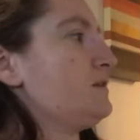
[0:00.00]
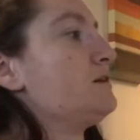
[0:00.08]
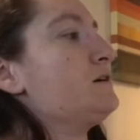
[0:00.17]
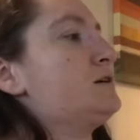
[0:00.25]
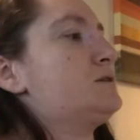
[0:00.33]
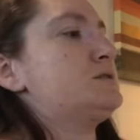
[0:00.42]

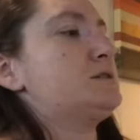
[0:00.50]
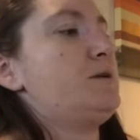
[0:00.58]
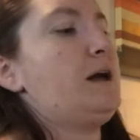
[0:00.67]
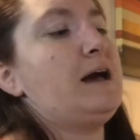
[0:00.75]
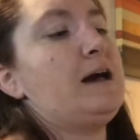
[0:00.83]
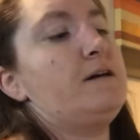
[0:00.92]
I also
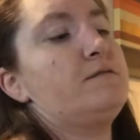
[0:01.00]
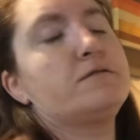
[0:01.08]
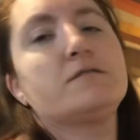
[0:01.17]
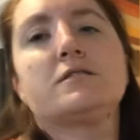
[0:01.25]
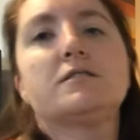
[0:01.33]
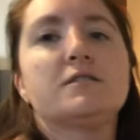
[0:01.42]
have
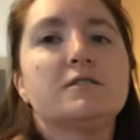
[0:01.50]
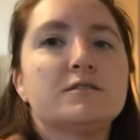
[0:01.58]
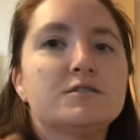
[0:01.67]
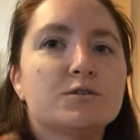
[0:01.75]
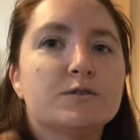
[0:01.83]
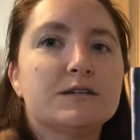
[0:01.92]

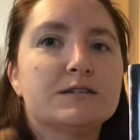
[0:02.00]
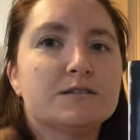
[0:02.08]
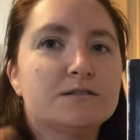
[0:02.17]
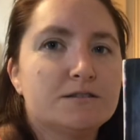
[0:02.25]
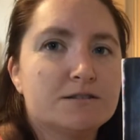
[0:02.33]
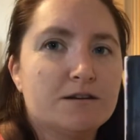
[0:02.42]
Toys and
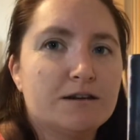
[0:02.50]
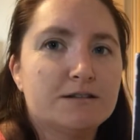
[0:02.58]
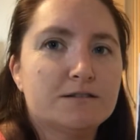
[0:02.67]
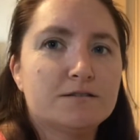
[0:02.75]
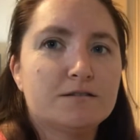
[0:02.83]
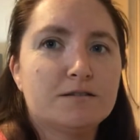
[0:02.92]

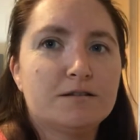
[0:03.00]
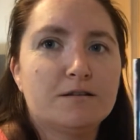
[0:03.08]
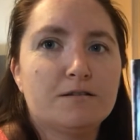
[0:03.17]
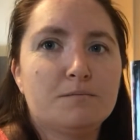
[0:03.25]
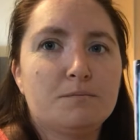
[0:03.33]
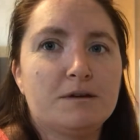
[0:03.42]
Designs
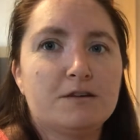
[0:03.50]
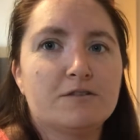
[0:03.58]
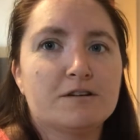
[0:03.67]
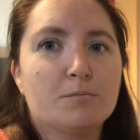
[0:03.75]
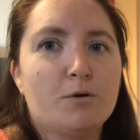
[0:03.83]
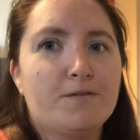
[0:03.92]
Beatrix
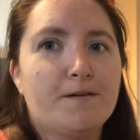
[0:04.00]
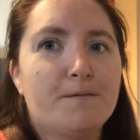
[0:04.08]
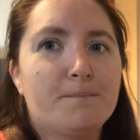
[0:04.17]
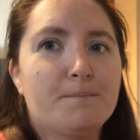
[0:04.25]
Potter.